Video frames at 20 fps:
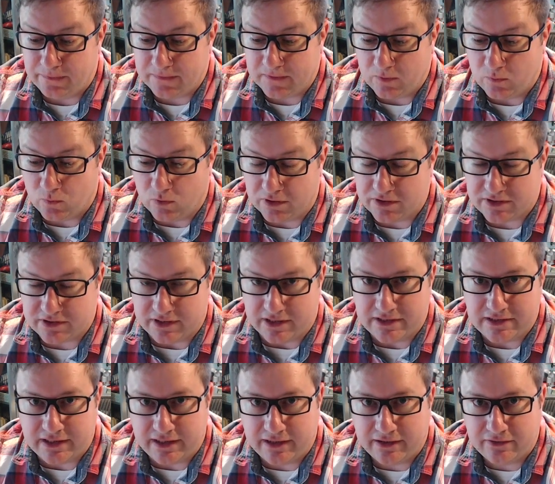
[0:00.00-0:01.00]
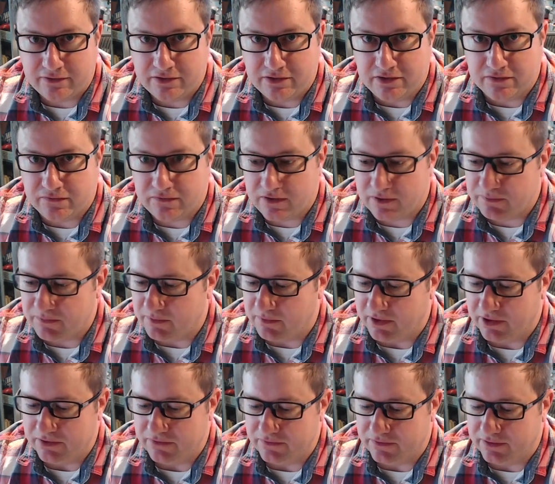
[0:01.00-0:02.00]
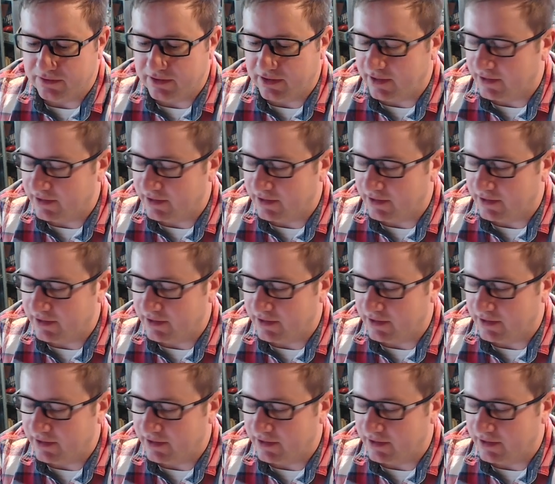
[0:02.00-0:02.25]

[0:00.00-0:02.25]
Once they're down, you flip them over